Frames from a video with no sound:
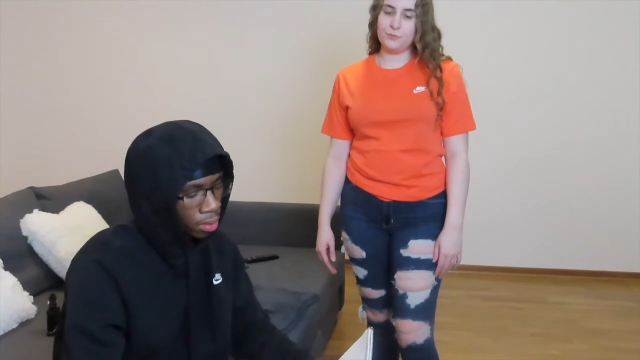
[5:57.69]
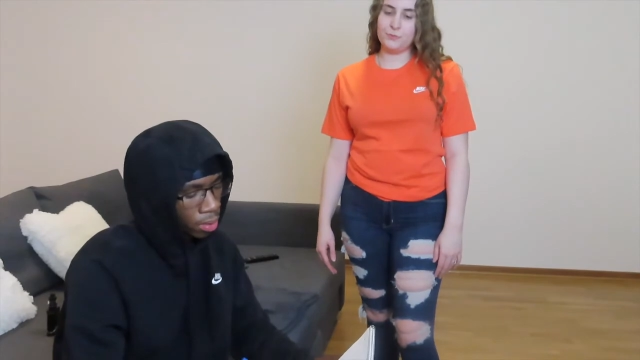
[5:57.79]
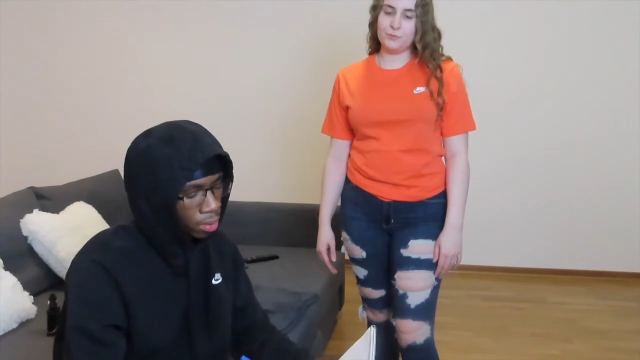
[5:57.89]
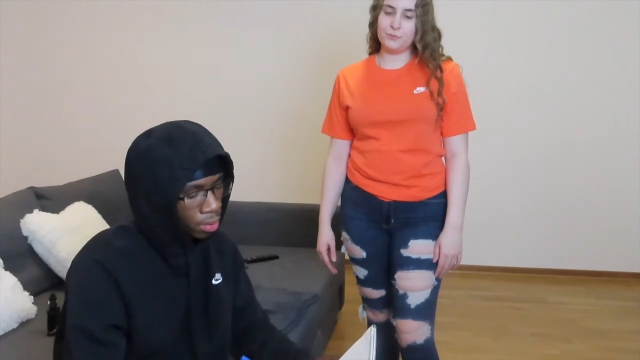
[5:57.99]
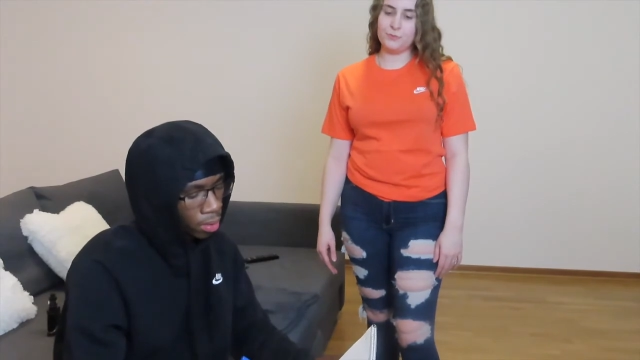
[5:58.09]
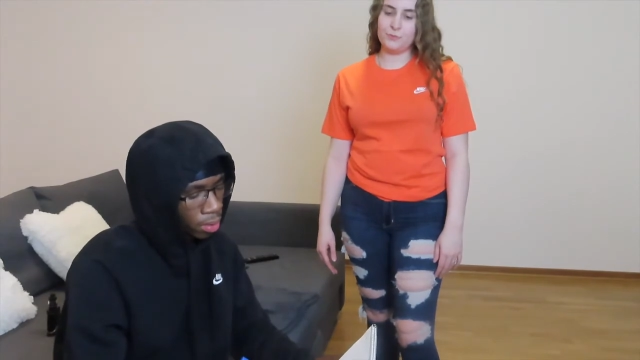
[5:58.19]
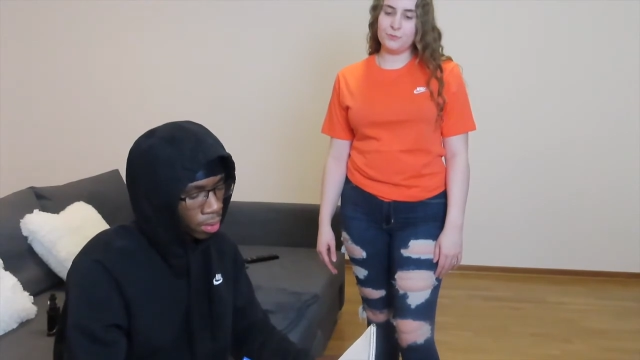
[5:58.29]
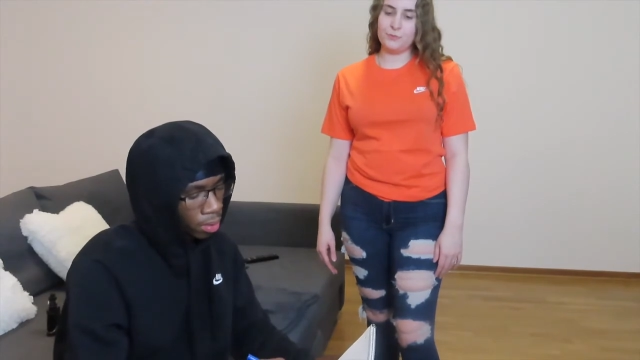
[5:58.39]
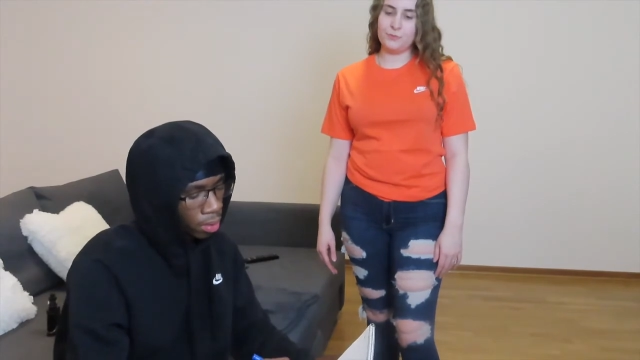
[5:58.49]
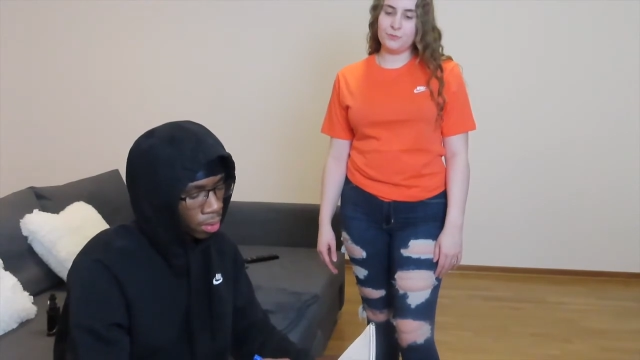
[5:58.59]

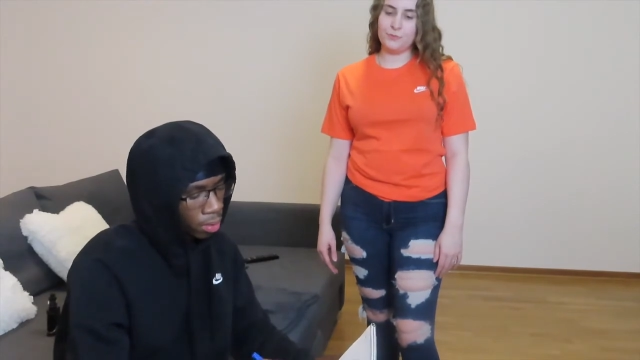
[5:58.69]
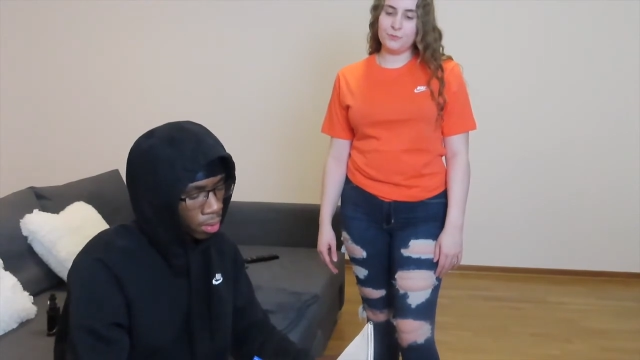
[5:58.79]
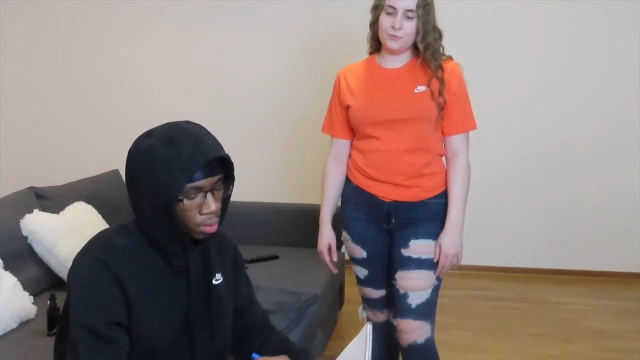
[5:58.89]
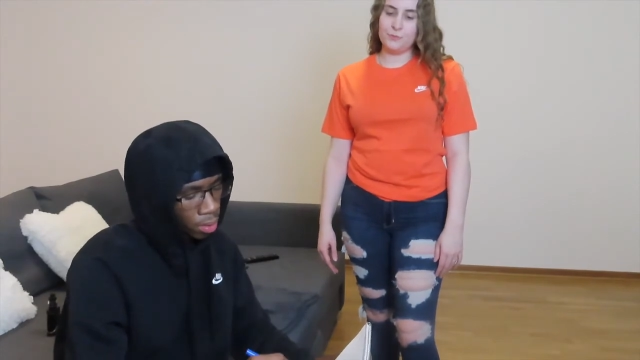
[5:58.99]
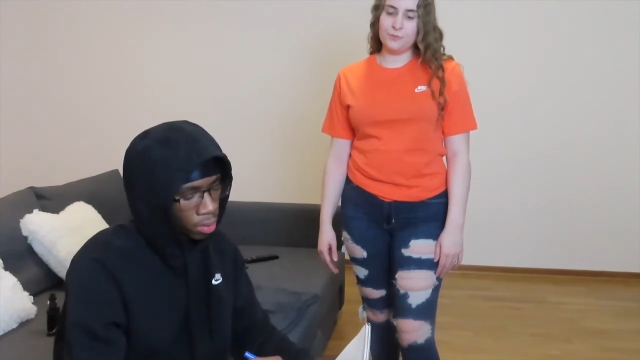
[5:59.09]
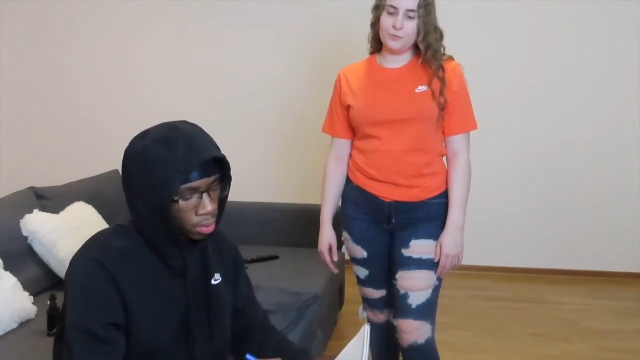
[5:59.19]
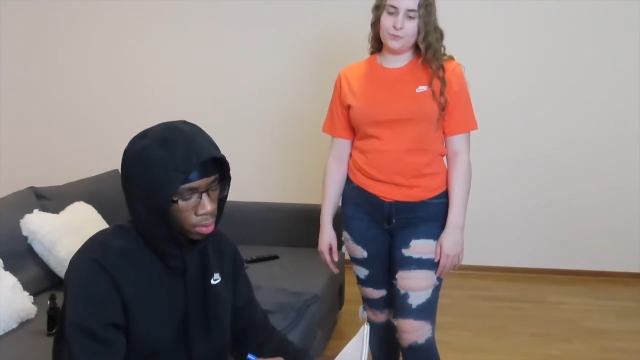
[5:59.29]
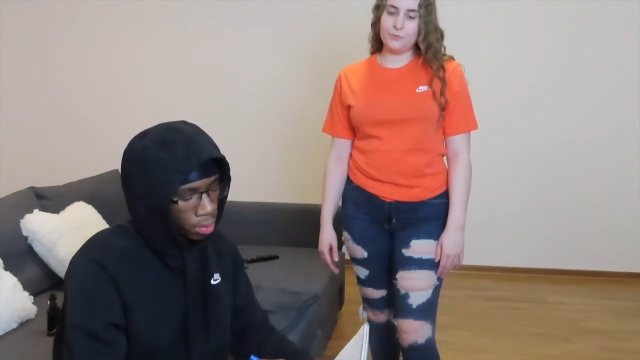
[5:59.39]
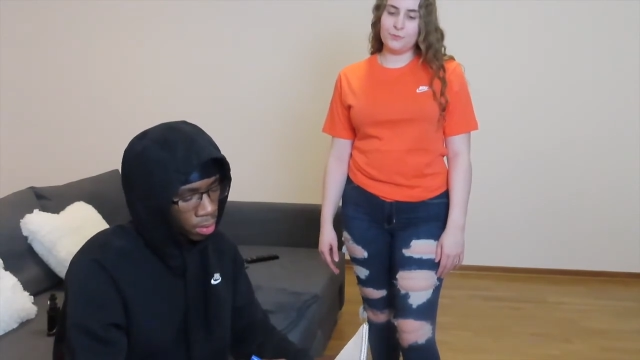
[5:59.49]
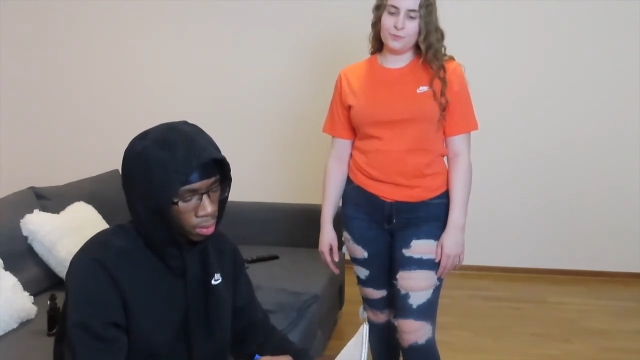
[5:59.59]

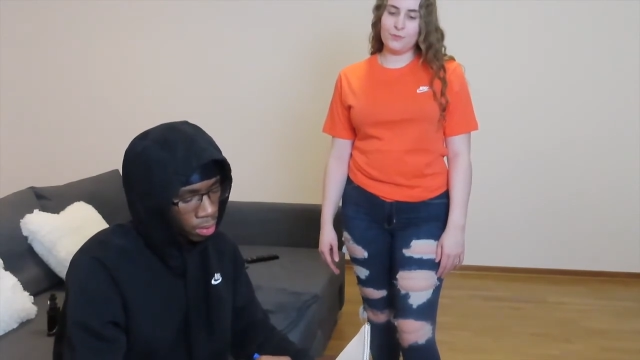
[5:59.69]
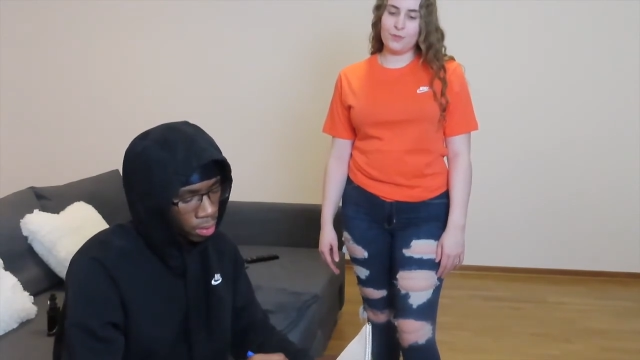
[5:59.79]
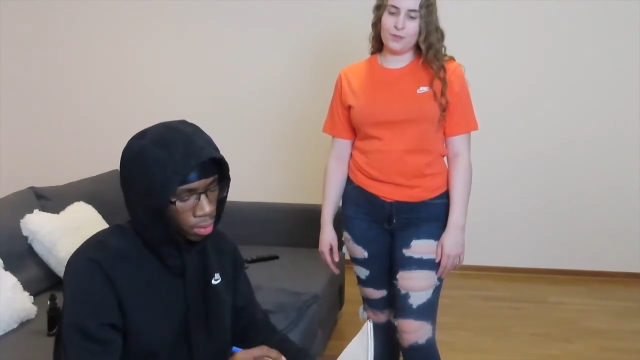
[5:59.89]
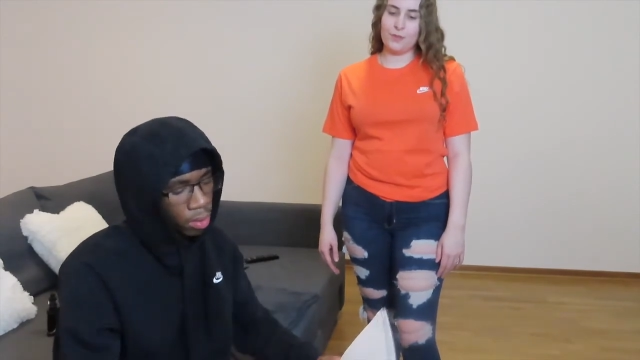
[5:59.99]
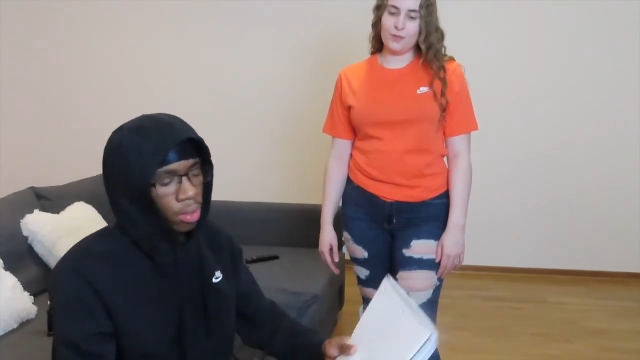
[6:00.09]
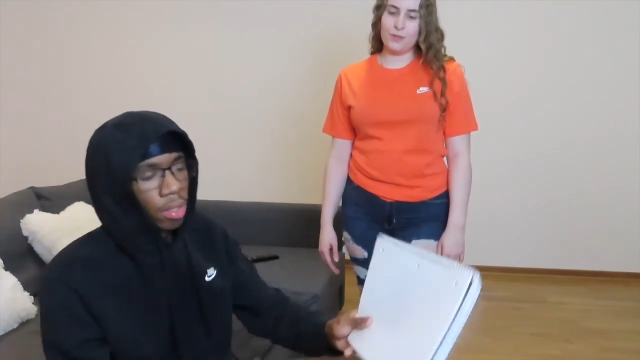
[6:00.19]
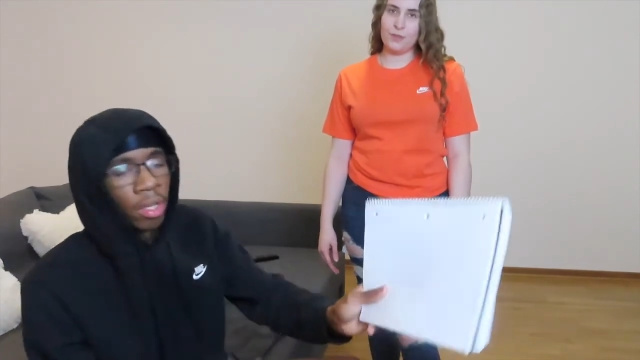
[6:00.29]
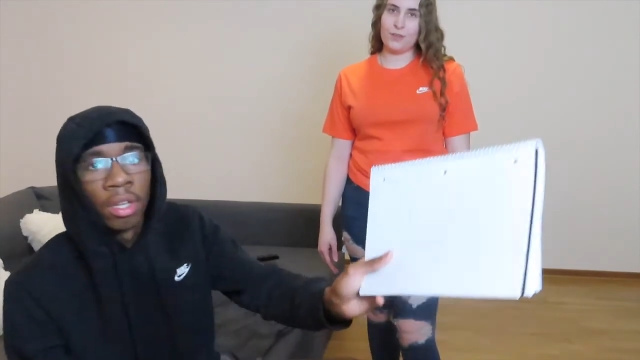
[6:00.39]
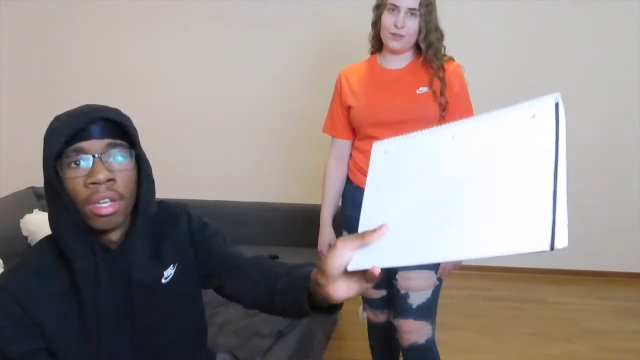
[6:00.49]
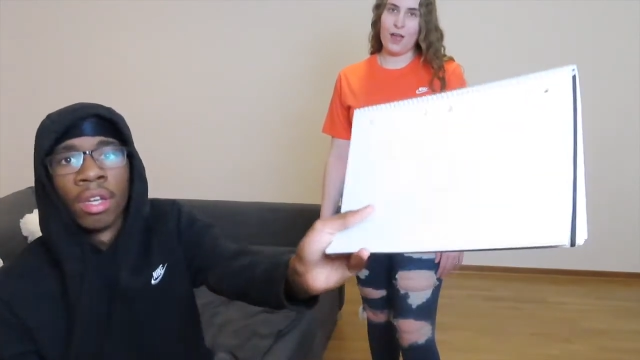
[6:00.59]
Nothing is said.